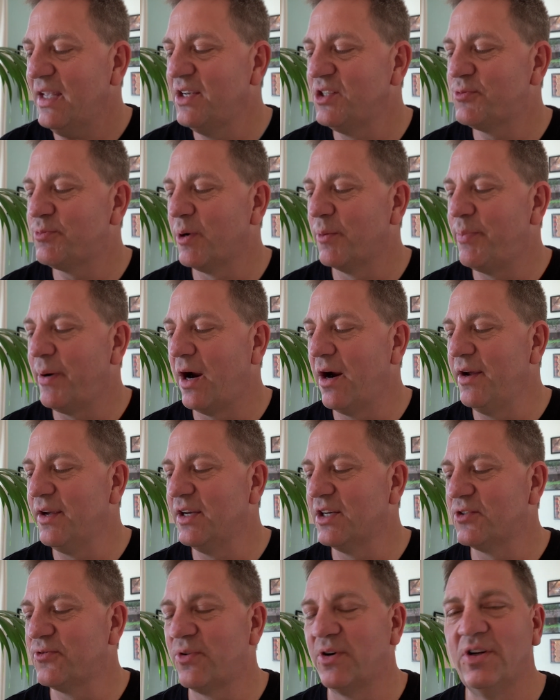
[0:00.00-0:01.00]
is
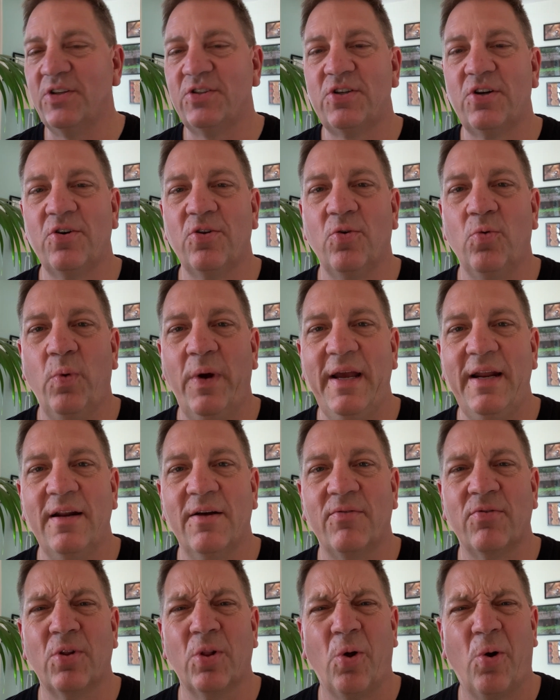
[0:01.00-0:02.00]
preparing us for an eternal weight
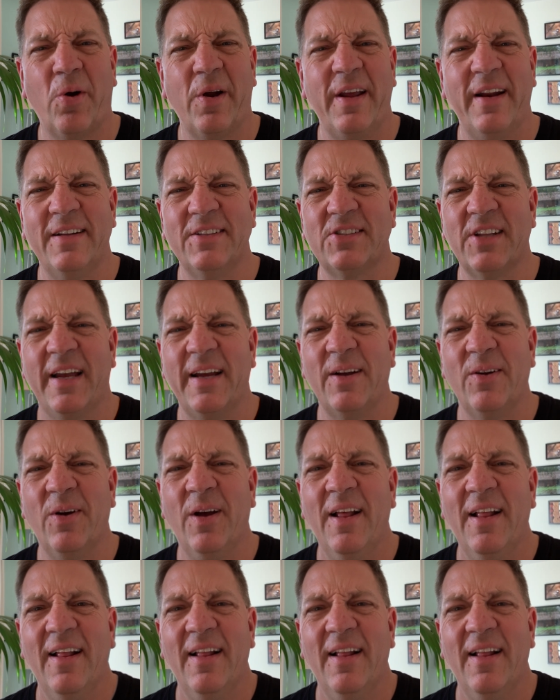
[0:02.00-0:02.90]
of glory. And it's like